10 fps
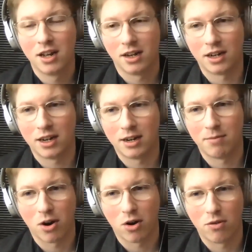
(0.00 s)

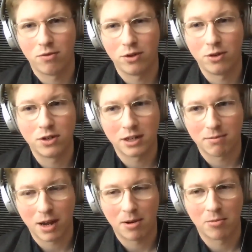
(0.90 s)
of using
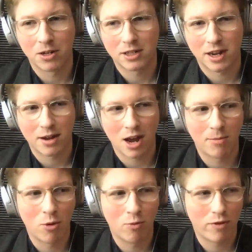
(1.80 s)
Baymail, because
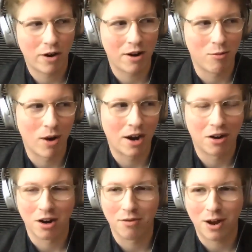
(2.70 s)
I'm very aware
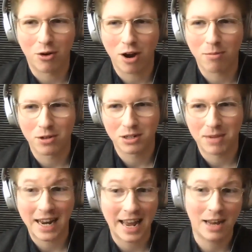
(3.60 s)
of how cumbersome
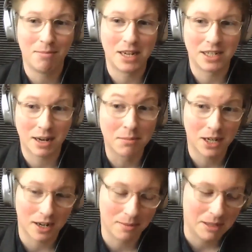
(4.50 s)
it can be
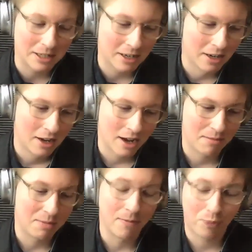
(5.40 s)
sometimes. I
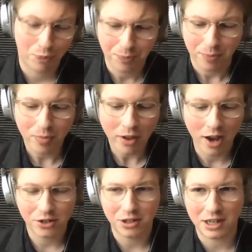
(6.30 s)
mean, I
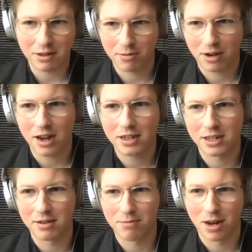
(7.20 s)
should say the guys
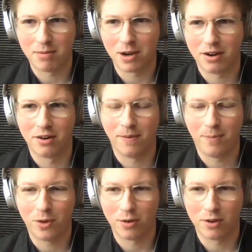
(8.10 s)
at MoneyButton
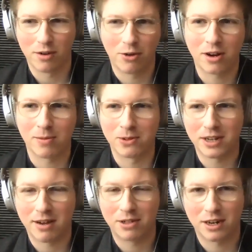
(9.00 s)
are incredible
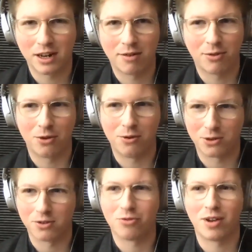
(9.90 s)
devs, and I love their
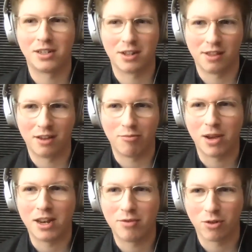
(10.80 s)
user interface that they've
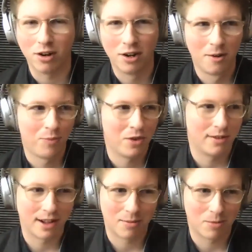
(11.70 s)
made for
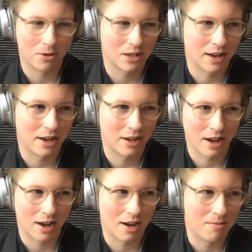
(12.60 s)
developers like
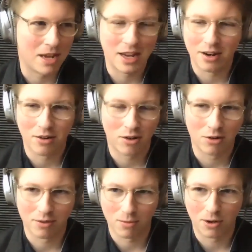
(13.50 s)
me and all
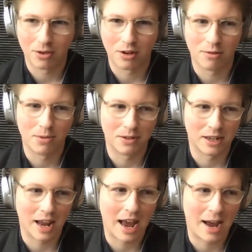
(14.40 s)
over the world that are
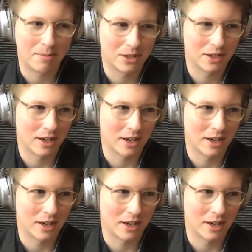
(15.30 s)
building apps